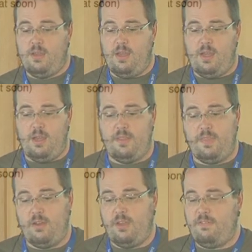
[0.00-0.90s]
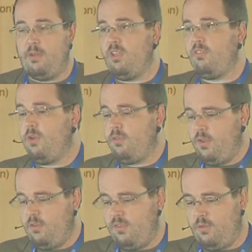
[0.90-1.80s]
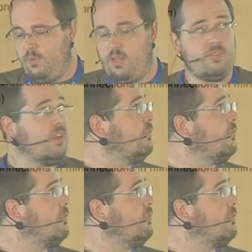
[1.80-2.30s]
And there are various workflows. We'll see